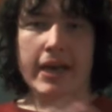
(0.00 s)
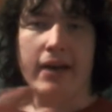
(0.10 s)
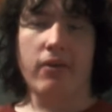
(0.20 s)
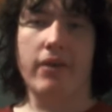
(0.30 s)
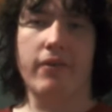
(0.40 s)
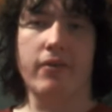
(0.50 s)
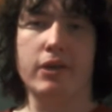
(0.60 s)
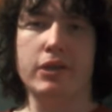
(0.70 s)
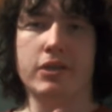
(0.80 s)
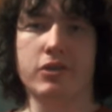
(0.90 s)
Hello everyone,
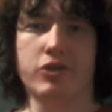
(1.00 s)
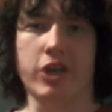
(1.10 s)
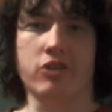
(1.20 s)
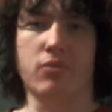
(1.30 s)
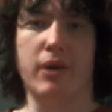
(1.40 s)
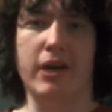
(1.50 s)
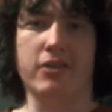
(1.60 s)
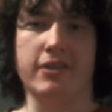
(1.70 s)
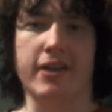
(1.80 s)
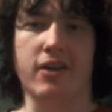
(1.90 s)
Joshua
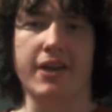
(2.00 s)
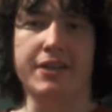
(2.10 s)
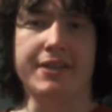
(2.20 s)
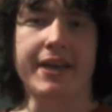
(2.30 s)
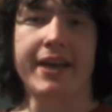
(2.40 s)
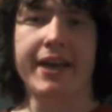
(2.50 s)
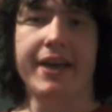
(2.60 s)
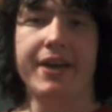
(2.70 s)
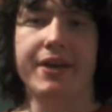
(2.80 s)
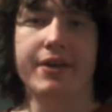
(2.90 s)
Myers here, and
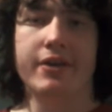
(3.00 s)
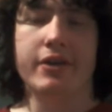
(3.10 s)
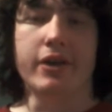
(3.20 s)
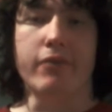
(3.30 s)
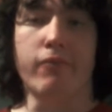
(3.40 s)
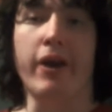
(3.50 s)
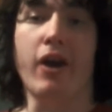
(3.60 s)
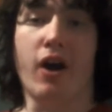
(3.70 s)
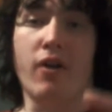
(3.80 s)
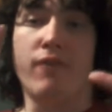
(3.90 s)
today we
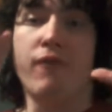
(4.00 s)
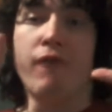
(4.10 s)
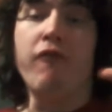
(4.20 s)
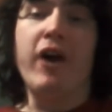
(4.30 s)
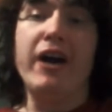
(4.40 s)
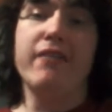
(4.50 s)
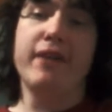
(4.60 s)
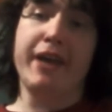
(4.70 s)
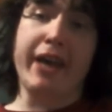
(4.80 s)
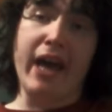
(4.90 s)
are
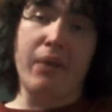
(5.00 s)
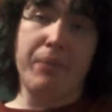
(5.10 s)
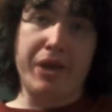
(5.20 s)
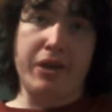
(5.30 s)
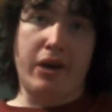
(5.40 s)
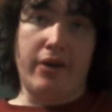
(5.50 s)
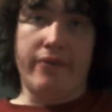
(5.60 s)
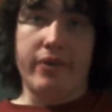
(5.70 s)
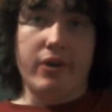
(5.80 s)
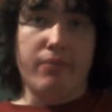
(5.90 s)
finally capping off
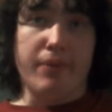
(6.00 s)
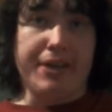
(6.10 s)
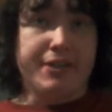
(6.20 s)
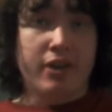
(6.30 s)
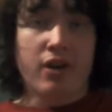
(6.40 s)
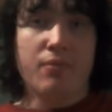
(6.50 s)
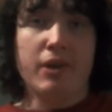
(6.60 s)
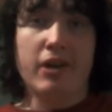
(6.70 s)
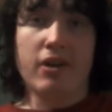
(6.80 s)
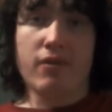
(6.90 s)
my
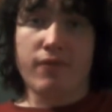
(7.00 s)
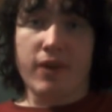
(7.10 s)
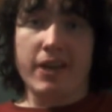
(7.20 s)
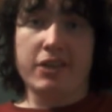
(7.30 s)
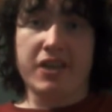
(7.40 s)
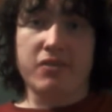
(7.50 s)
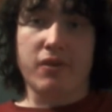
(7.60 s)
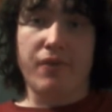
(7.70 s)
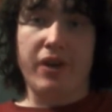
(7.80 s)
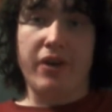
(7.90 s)
Terminator franchise
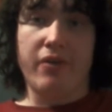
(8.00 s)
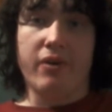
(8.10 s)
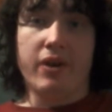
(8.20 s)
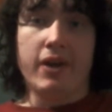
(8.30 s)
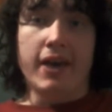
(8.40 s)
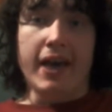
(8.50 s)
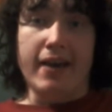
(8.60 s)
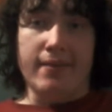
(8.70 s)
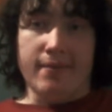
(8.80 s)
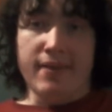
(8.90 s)
review,
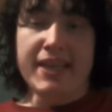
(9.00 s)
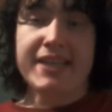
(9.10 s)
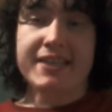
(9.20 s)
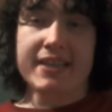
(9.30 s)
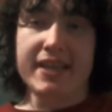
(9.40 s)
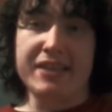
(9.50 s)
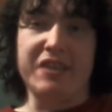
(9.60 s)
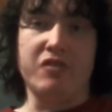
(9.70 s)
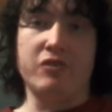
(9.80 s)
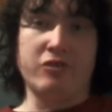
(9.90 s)
at least
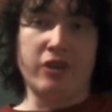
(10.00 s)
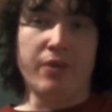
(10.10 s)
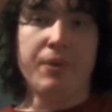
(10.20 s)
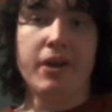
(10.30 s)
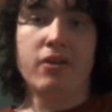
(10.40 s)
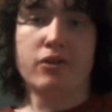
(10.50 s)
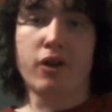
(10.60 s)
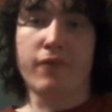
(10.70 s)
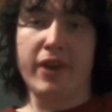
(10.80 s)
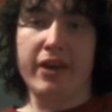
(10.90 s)
until Terminator
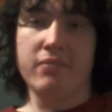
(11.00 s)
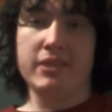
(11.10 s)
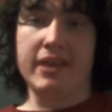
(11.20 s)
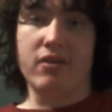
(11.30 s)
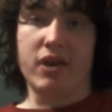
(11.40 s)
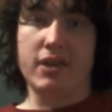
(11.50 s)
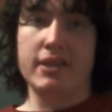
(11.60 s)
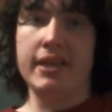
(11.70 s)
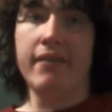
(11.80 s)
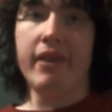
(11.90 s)
Dark Fate comes out on
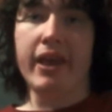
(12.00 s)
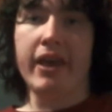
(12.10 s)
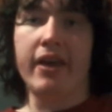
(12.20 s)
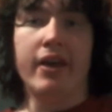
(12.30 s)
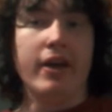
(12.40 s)
DVD.